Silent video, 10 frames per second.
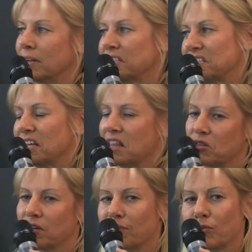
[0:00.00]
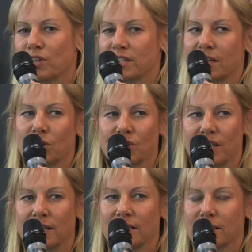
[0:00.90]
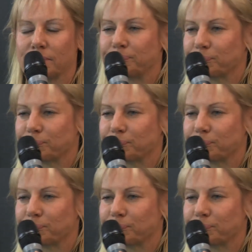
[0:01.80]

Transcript: let's say three four star hotels.